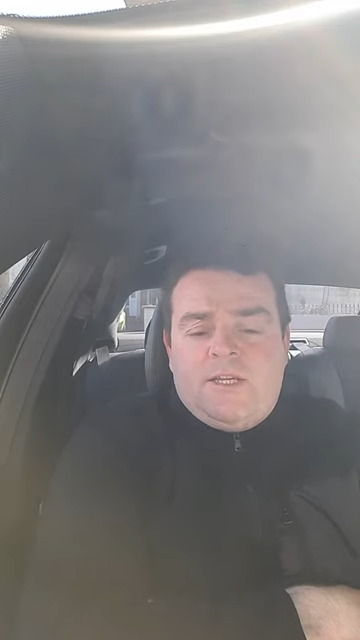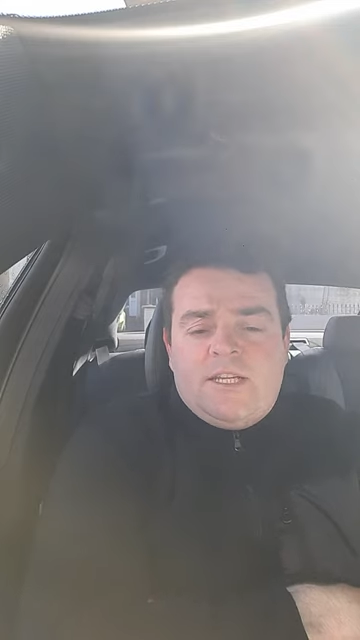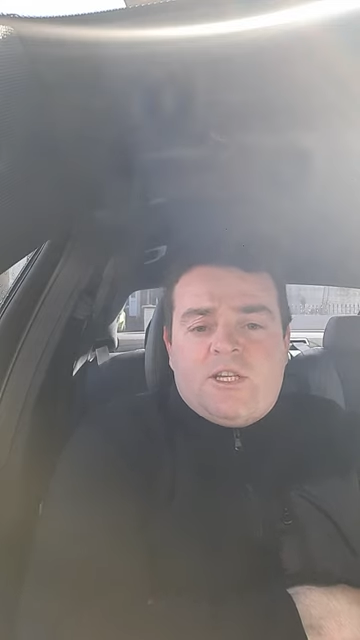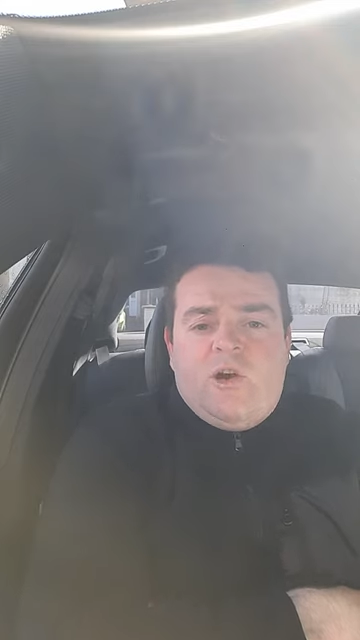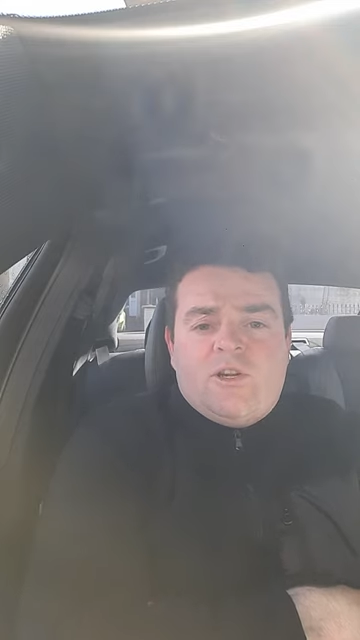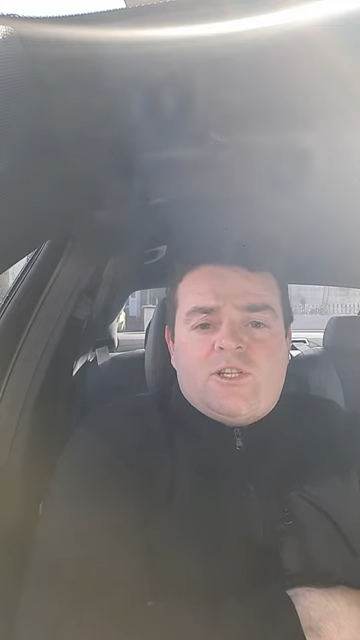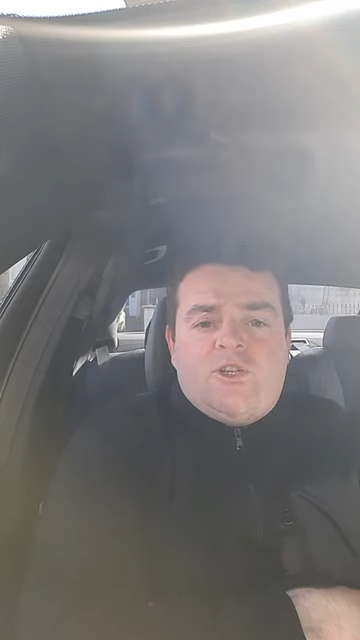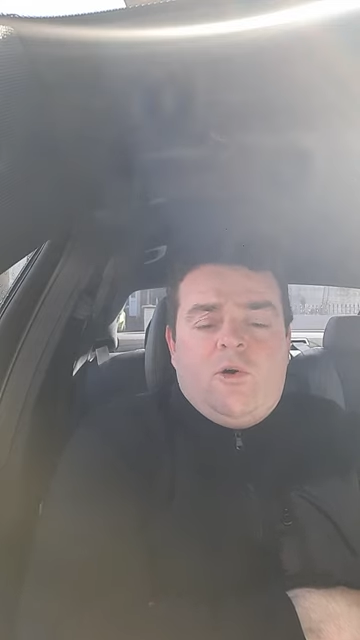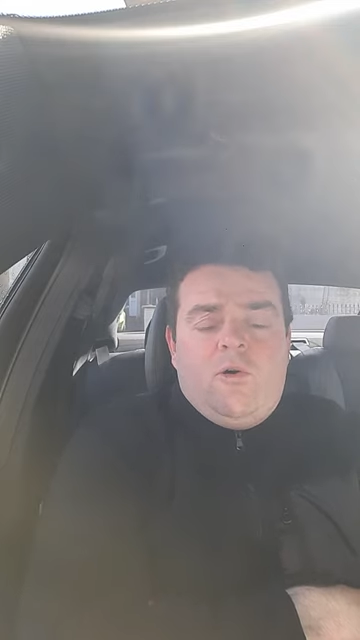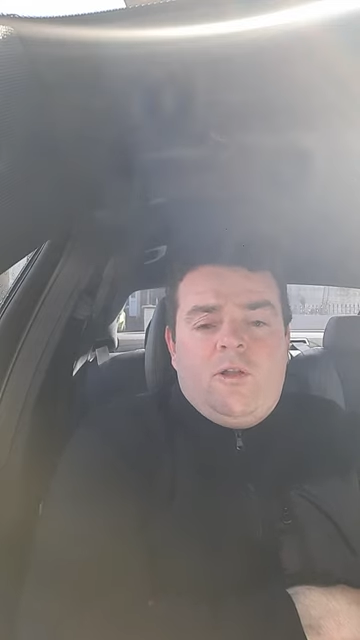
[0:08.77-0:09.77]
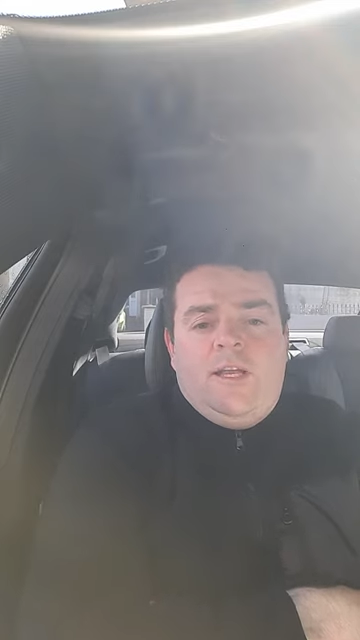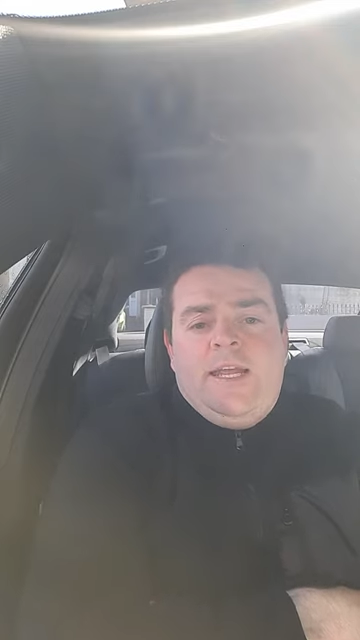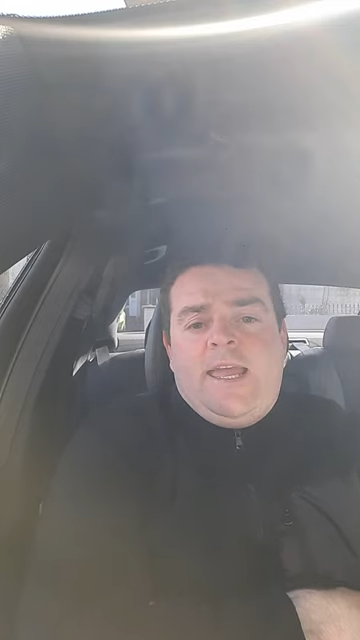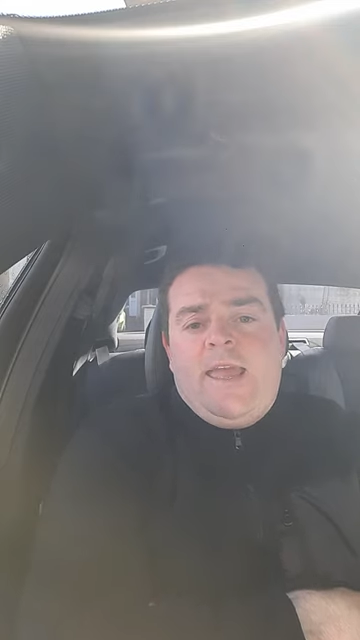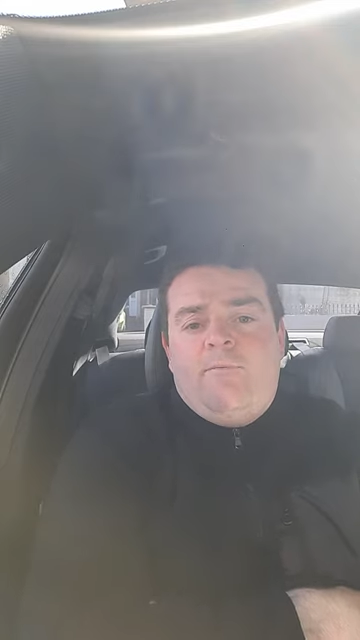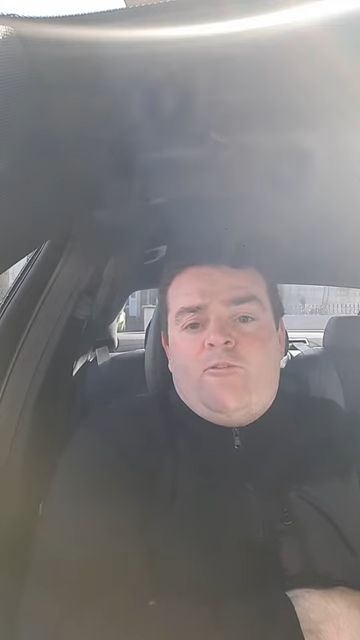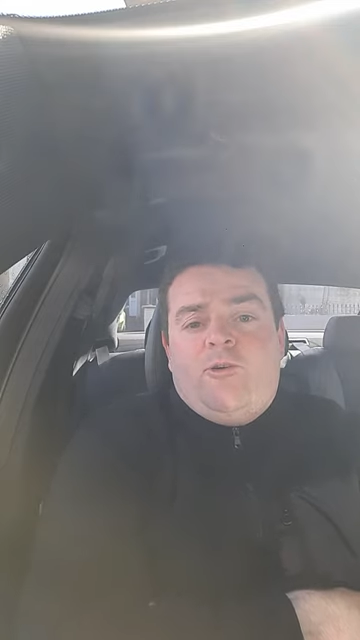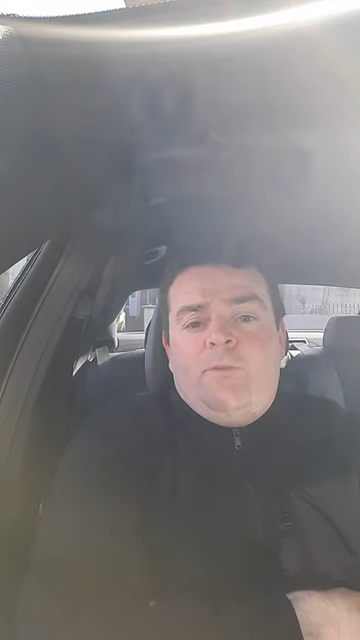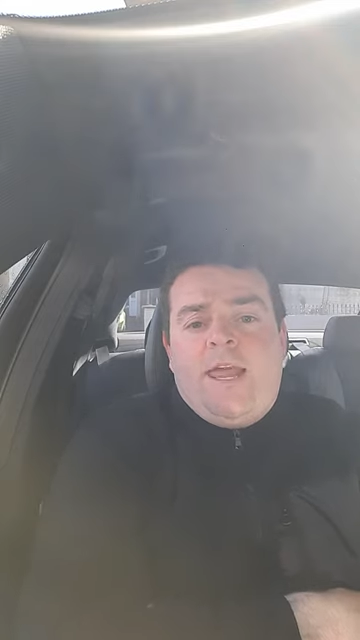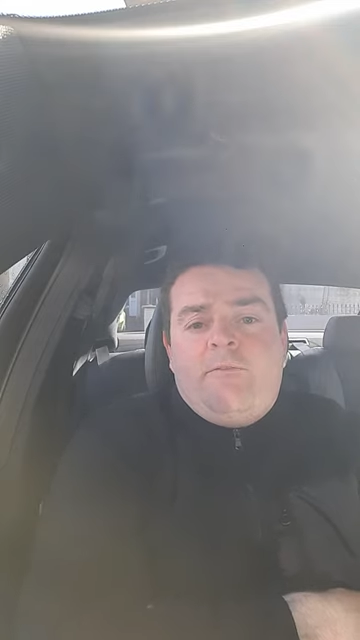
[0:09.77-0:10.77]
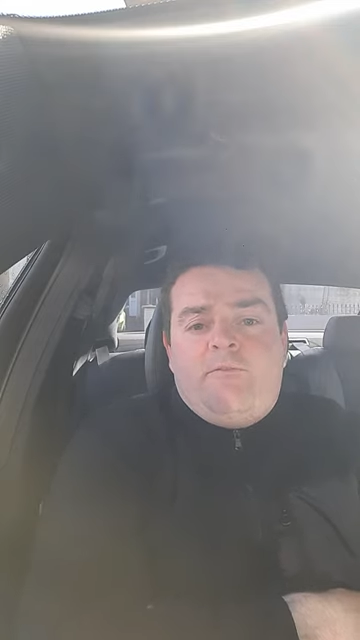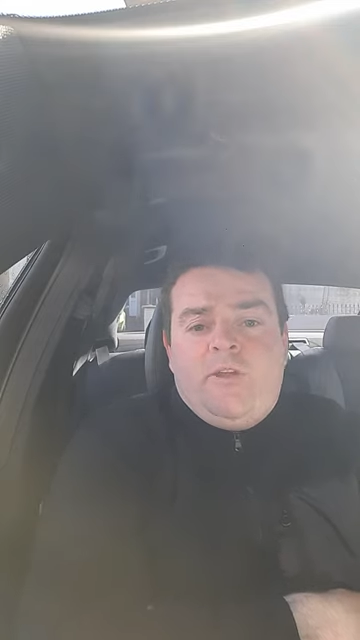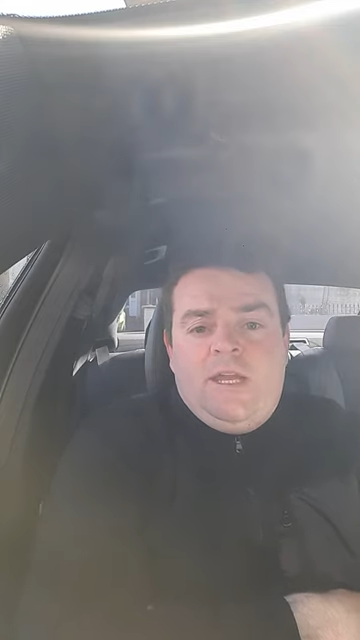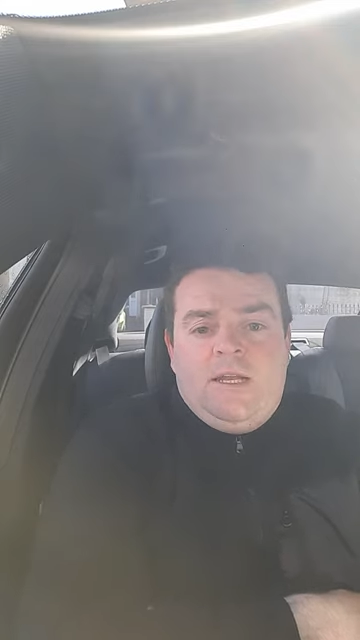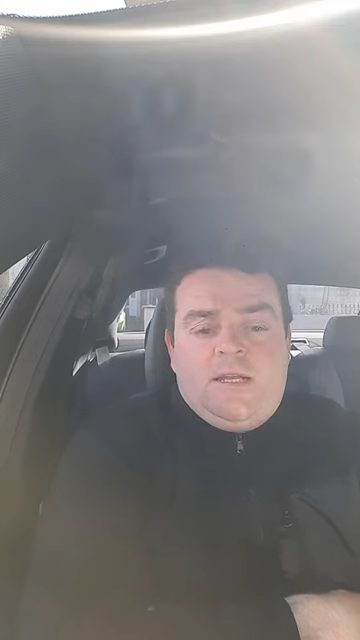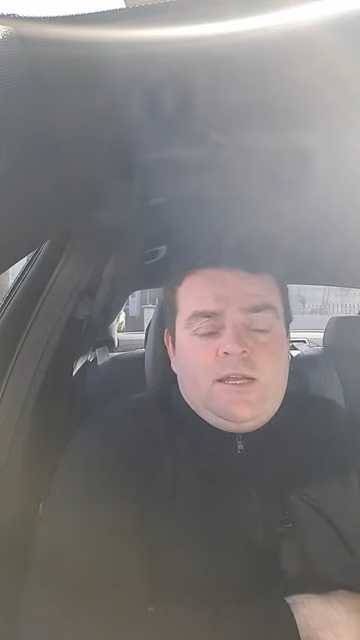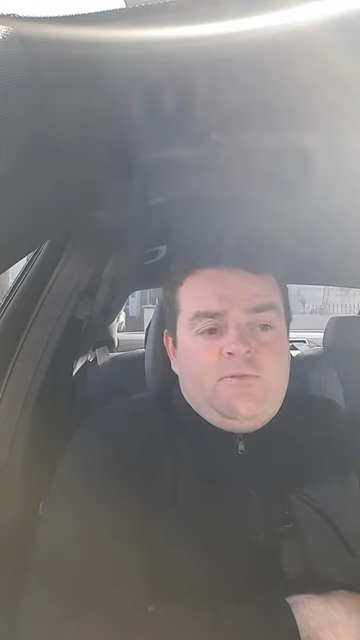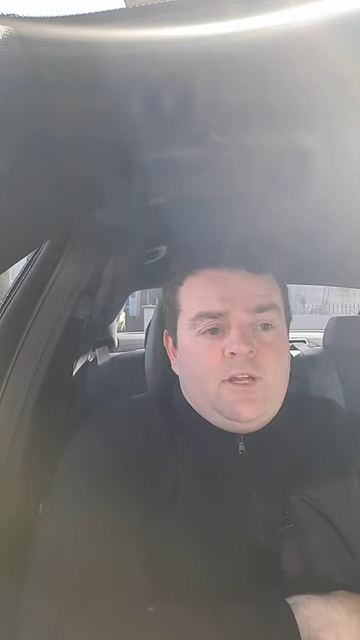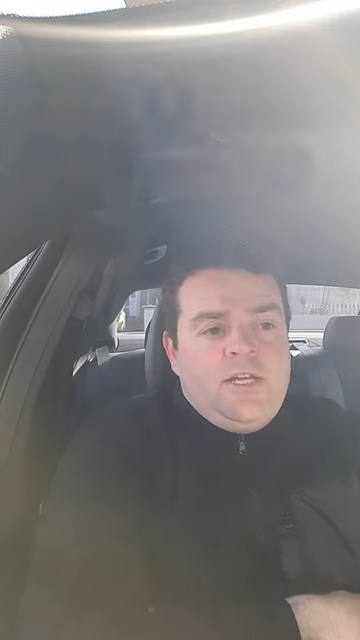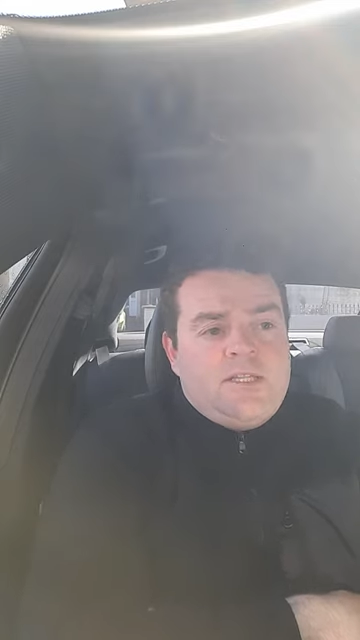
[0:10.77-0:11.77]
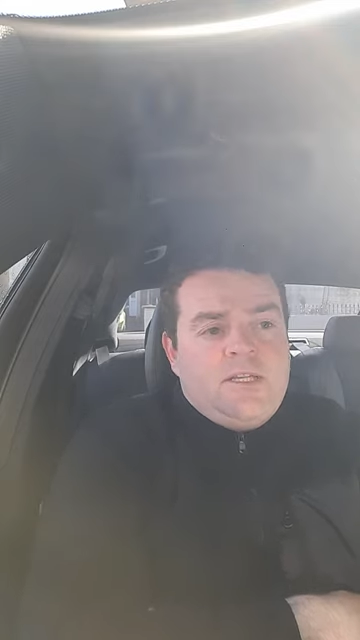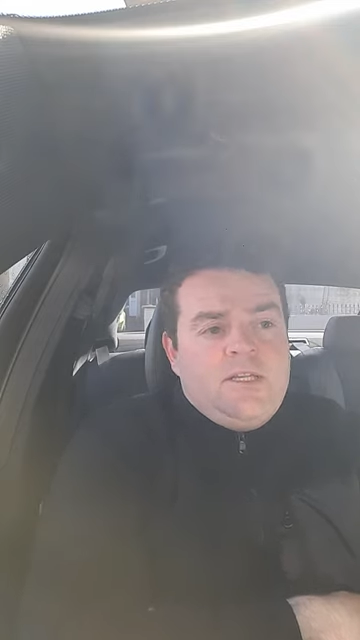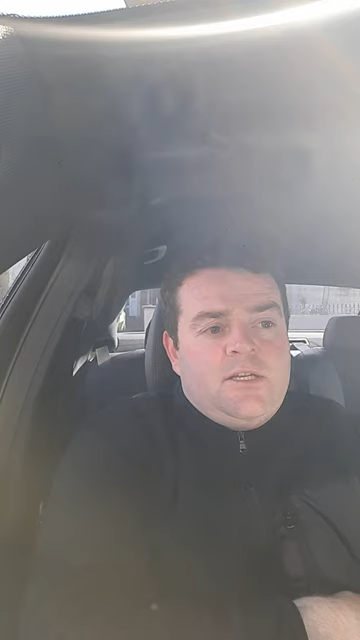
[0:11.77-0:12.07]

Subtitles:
This horse totally came from left field if you listen